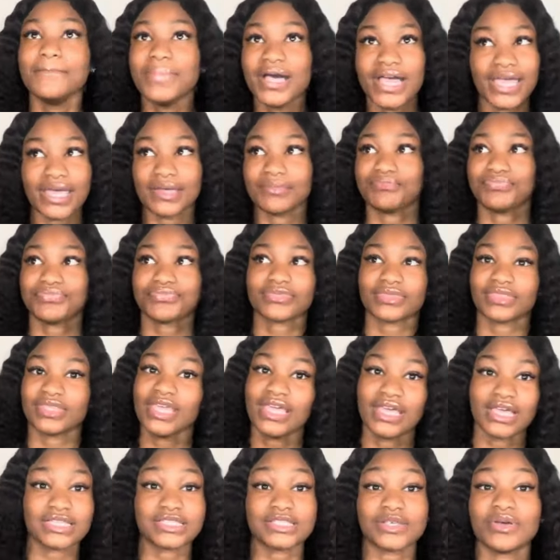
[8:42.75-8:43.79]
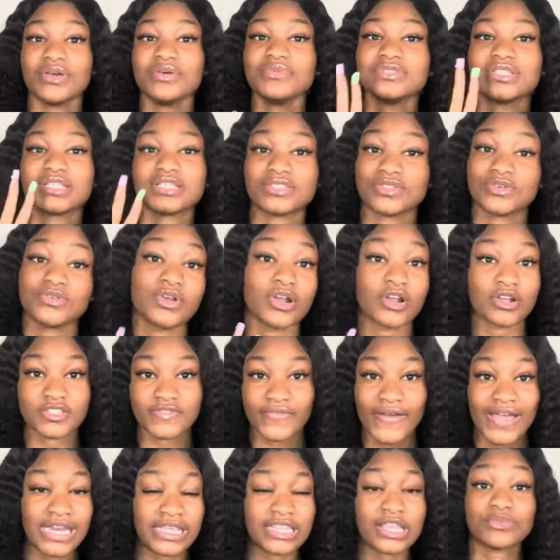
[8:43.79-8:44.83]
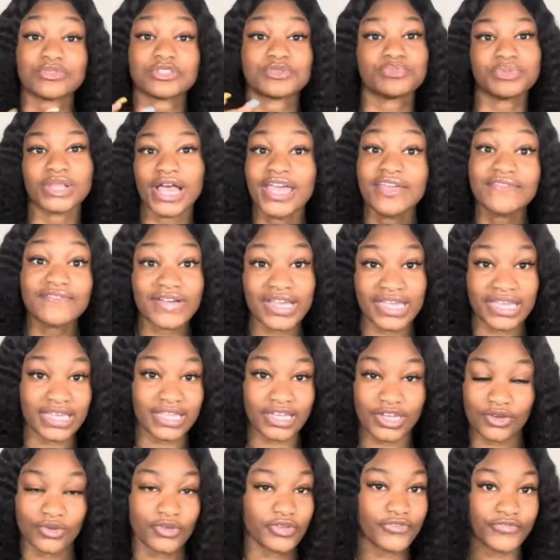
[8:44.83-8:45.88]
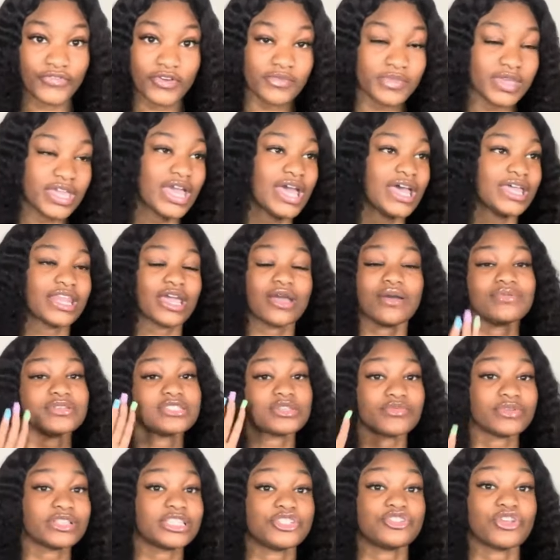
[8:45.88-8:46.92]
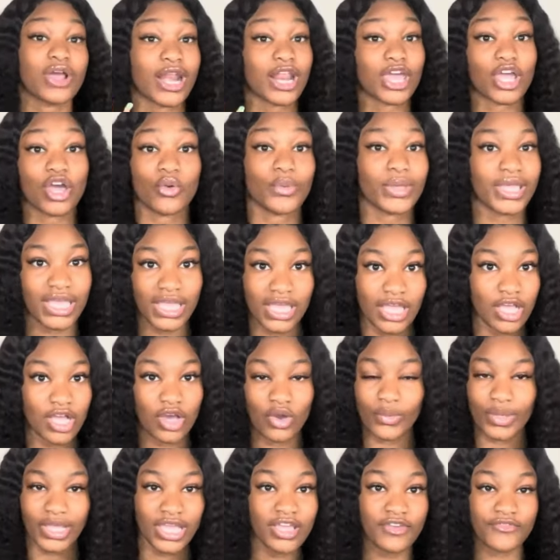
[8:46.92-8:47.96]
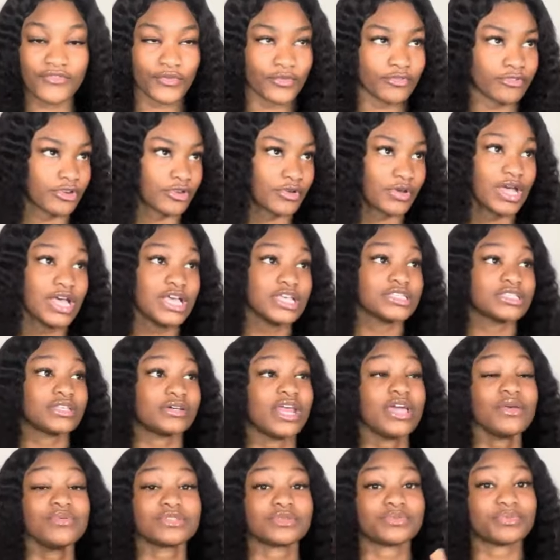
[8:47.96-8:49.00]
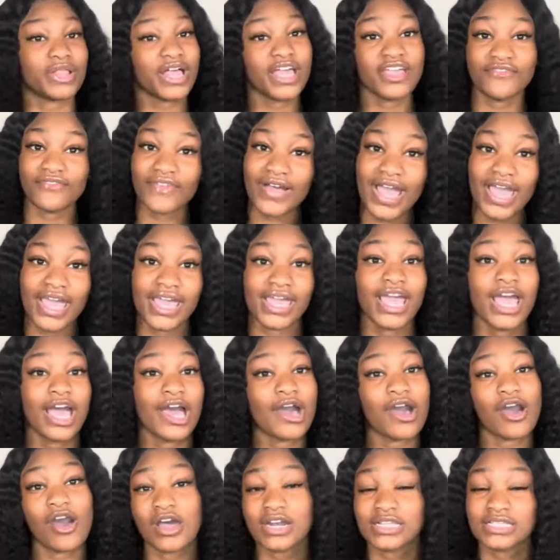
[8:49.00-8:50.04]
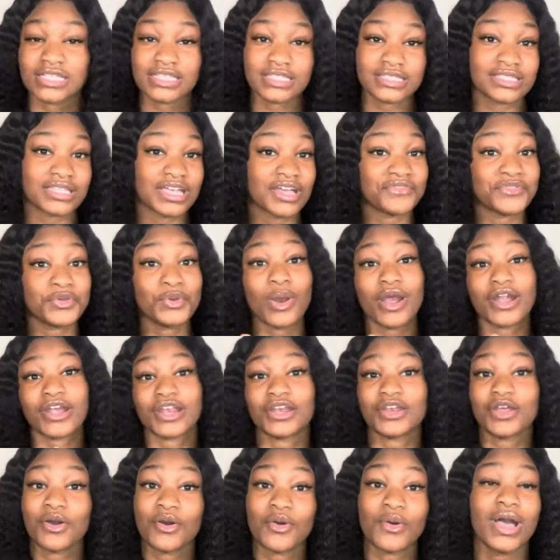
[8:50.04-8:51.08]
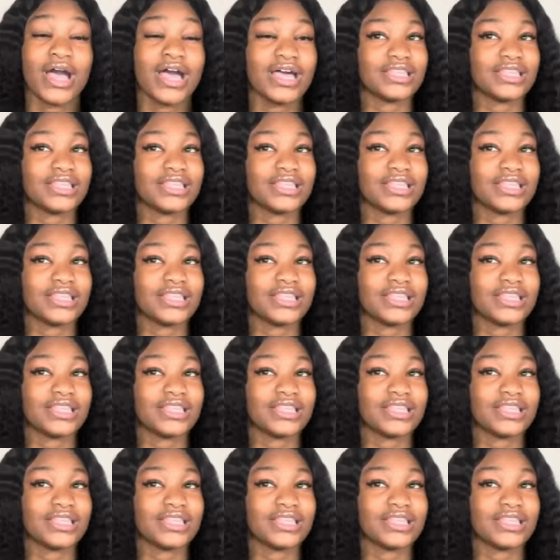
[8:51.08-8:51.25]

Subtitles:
But yeah, so it was these 2 girls fighting. That was play fighting though, you feel me? They wasn't really trying to go in for real. So that was play fighting, all this other stuff. You already know